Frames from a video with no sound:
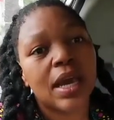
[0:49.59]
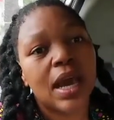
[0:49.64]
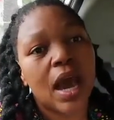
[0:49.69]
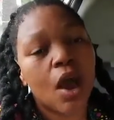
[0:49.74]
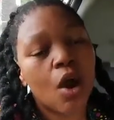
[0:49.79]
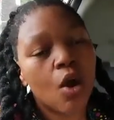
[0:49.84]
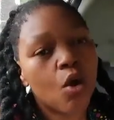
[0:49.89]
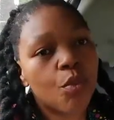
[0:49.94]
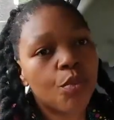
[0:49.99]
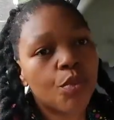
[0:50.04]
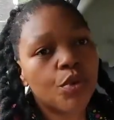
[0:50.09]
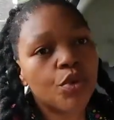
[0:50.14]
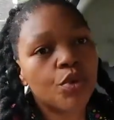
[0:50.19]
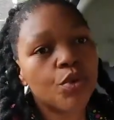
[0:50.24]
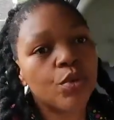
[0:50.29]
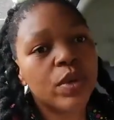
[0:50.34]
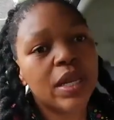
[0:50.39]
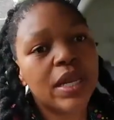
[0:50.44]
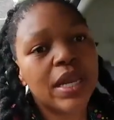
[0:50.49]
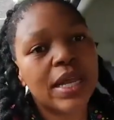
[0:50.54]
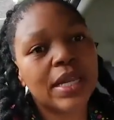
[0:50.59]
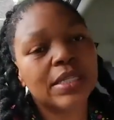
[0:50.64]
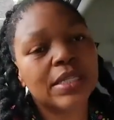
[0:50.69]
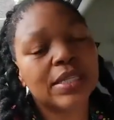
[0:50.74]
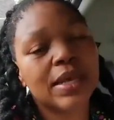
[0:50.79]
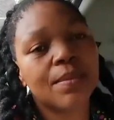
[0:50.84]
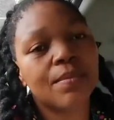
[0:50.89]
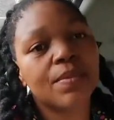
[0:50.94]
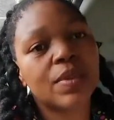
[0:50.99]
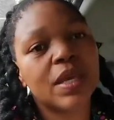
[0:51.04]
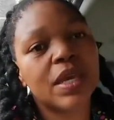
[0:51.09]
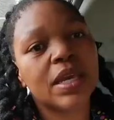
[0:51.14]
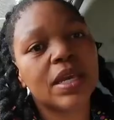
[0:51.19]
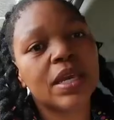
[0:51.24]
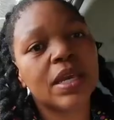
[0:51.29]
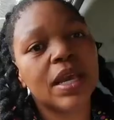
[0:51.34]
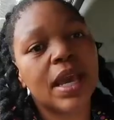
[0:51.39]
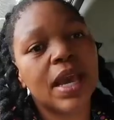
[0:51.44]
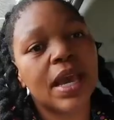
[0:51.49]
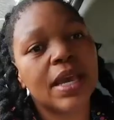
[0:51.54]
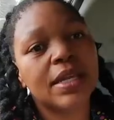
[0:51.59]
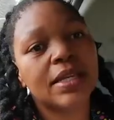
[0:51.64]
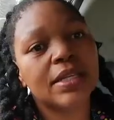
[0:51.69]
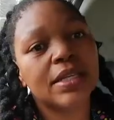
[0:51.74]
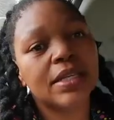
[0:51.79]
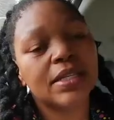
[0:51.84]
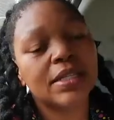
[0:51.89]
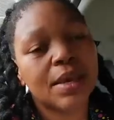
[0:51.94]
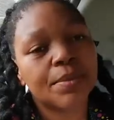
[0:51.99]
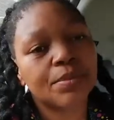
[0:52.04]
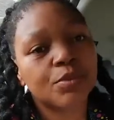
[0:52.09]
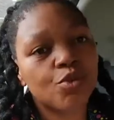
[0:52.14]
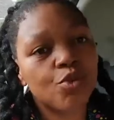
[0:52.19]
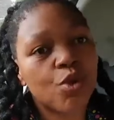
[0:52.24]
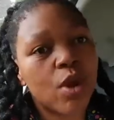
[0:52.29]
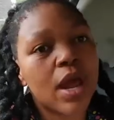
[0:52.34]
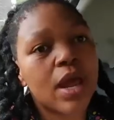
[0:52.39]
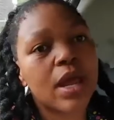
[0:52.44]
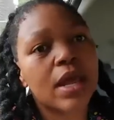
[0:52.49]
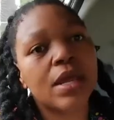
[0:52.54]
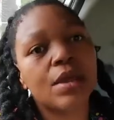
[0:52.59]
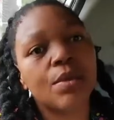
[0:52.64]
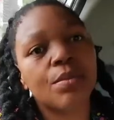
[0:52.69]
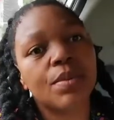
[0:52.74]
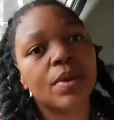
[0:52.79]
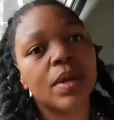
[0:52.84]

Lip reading: I hope you will learn something and subscribe,